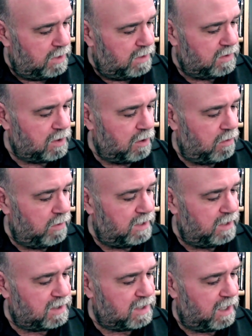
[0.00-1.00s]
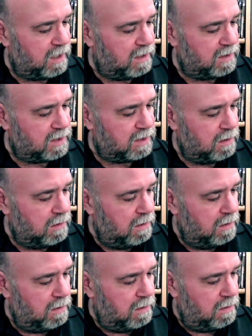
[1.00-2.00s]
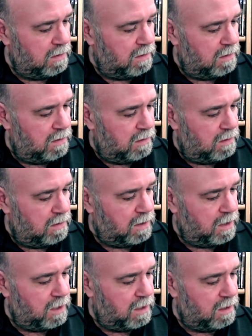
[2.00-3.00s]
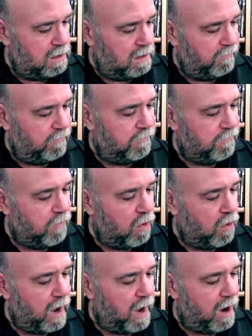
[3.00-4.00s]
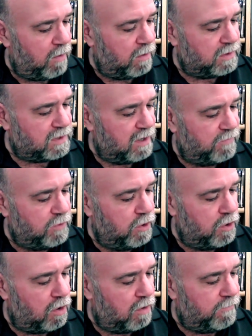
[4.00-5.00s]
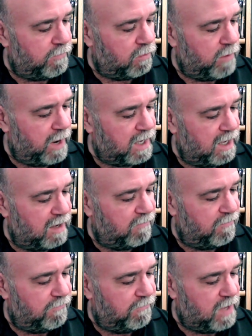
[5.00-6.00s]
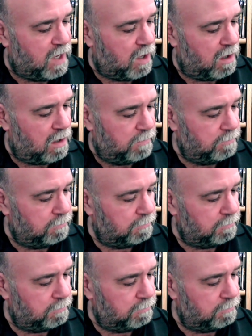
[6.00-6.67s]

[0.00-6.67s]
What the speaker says: So it says 4 hours of nerve-wracking fear.